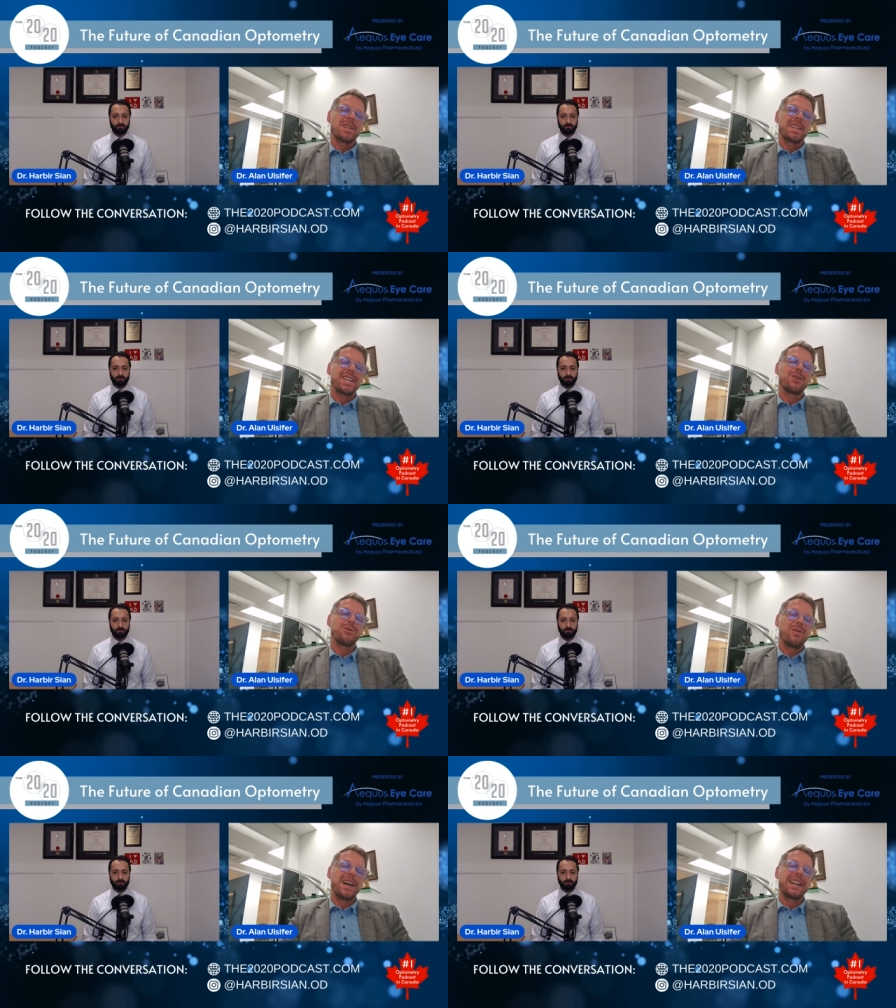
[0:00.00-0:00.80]

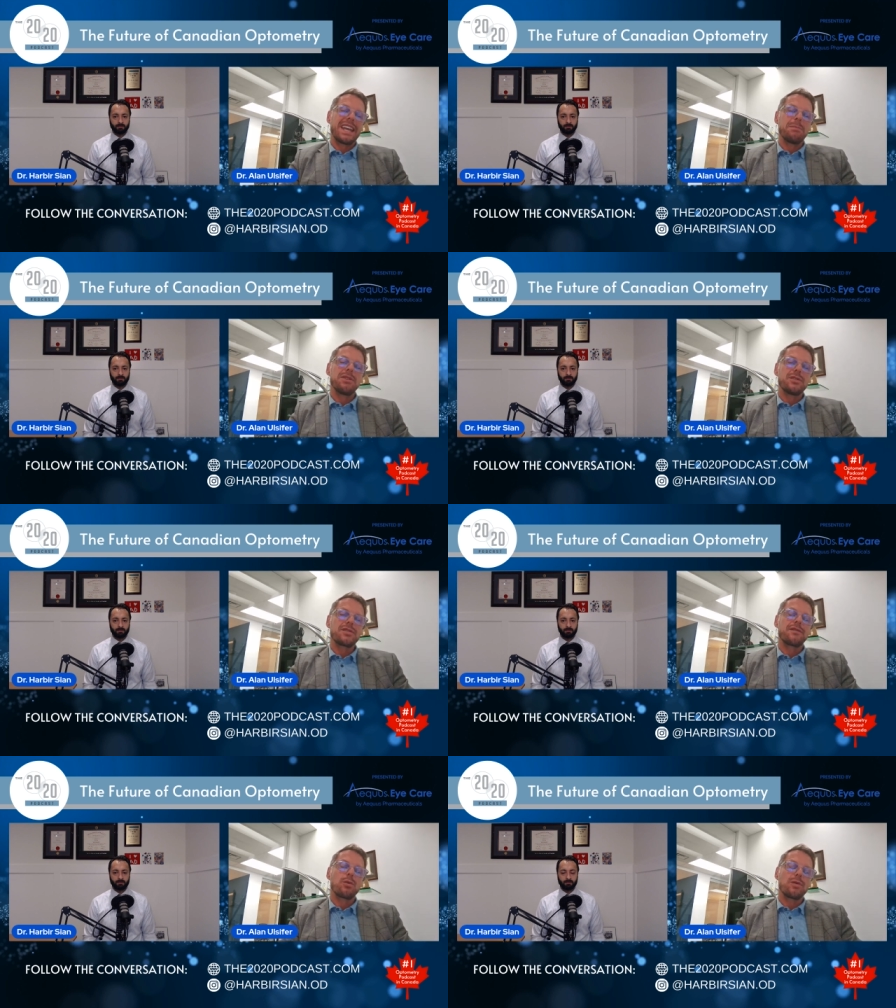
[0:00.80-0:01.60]
that
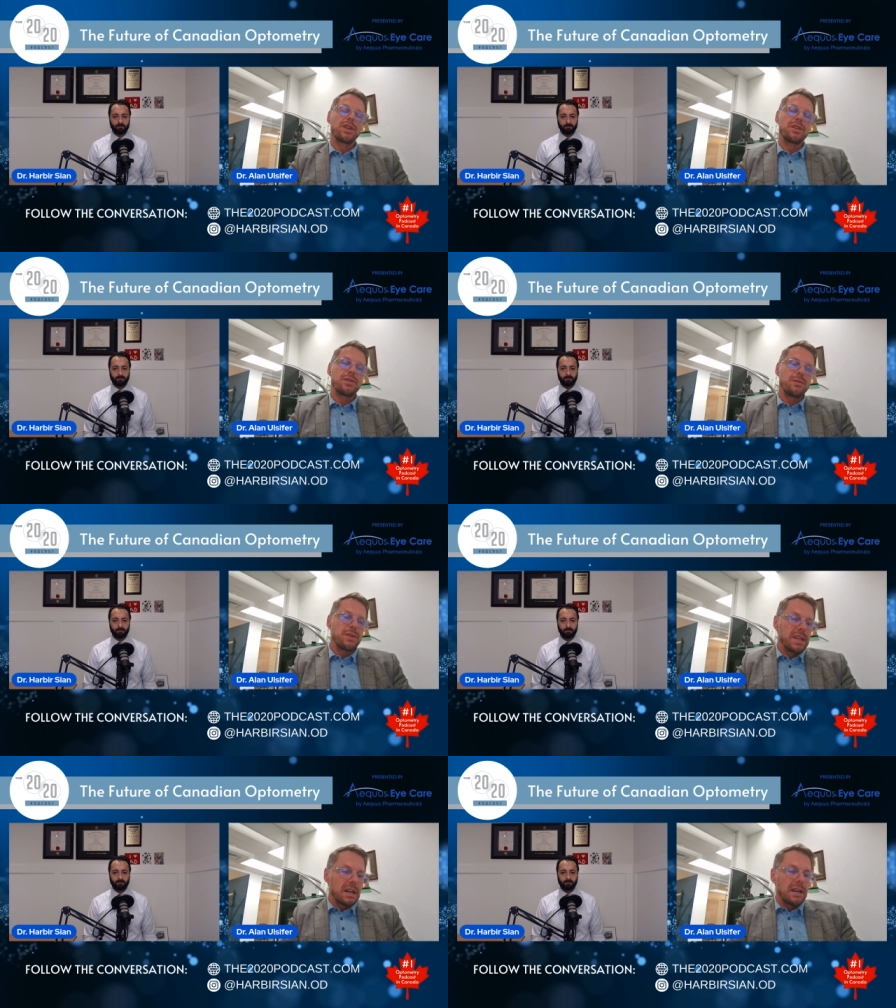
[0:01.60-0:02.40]
image for the new
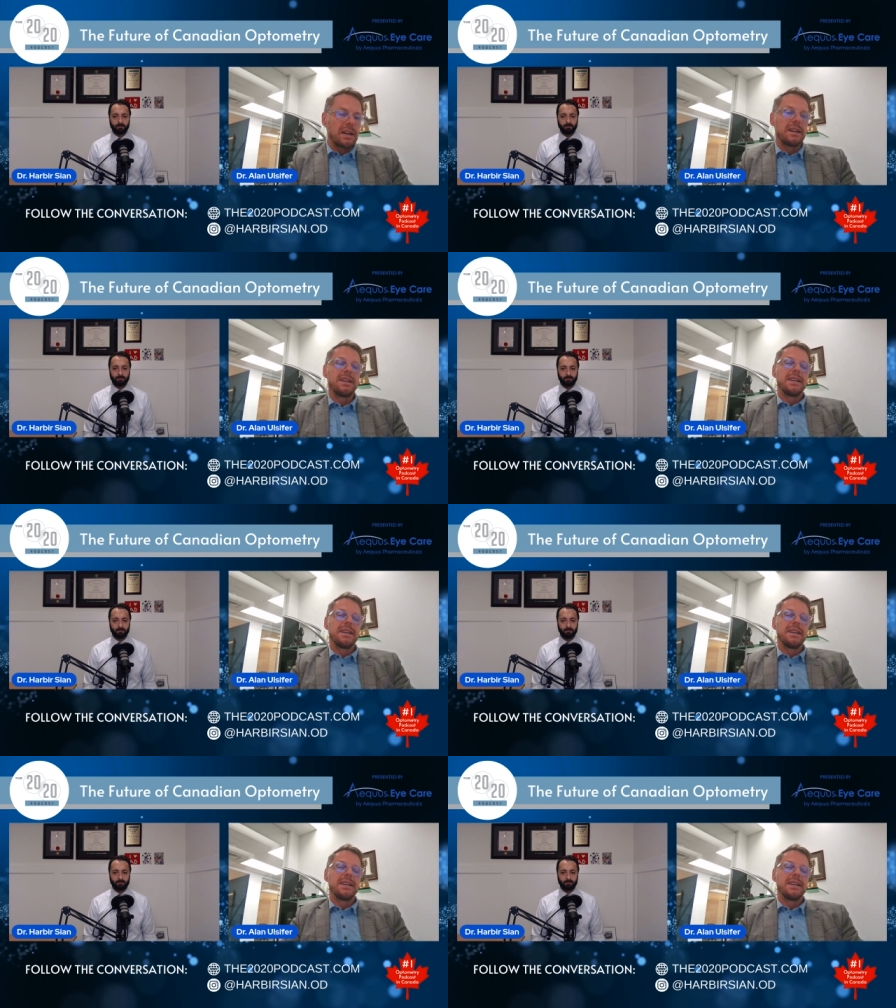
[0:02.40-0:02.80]
young,